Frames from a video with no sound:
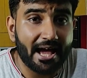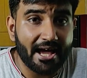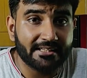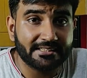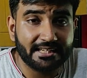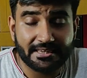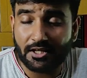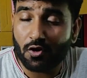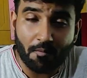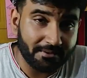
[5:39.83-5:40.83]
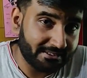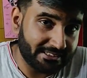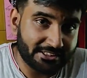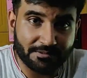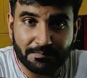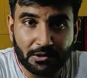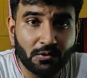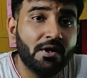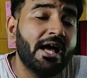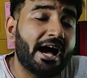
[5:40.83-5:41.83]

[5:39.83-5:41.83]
Act in the comment section below.